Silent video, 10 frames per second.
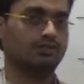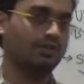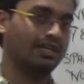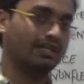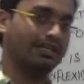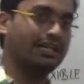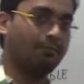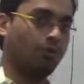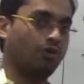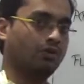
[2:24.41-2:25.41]
So he agreed
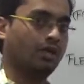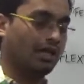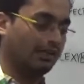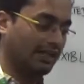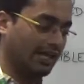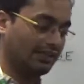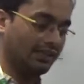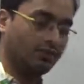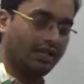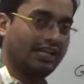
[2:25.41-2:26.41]
upon that
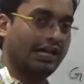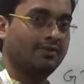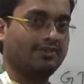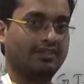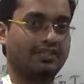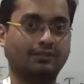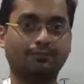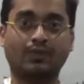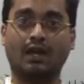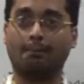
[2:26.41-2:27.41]
okay, time is
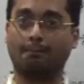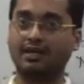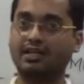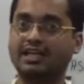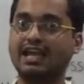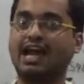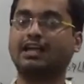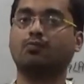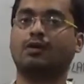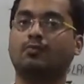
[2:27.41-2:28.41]
real, but he
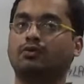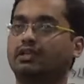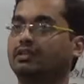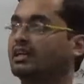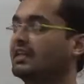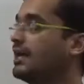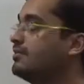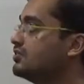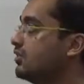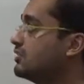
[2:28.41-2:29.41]
added one more thing, that time
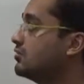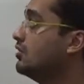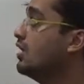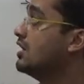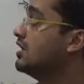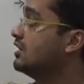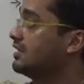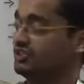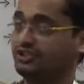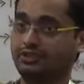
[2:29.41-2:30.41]
is also
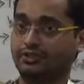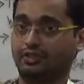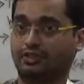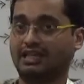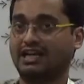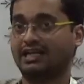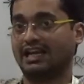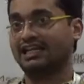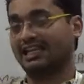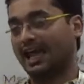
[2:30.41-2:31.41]
genuine, that
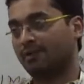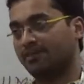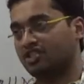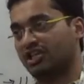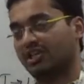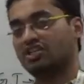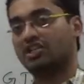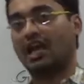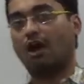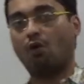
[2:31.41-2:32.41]
it can be
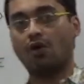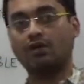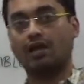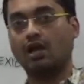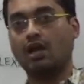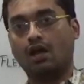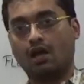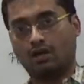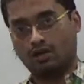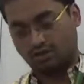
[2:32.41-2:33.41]
changed or
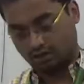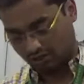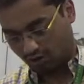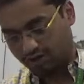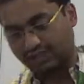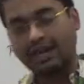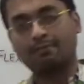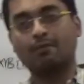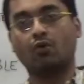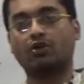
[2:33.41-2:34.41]
can
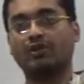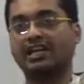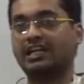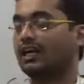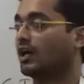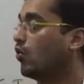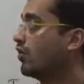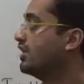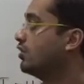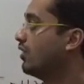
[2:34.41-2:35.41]
be modulated
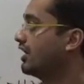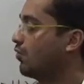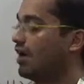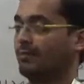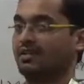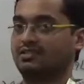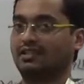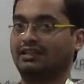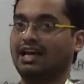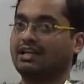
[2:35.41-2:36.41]
according to our requirements.
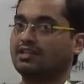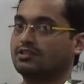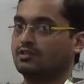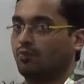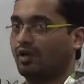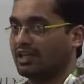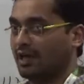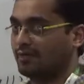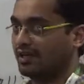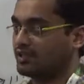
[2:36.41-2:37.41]
That is where
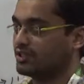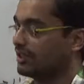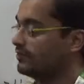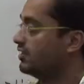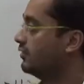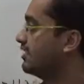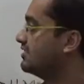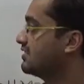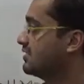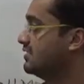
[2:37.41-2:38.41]
time dilation comes into
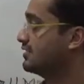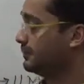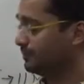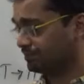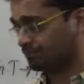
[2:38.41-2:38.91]
existence.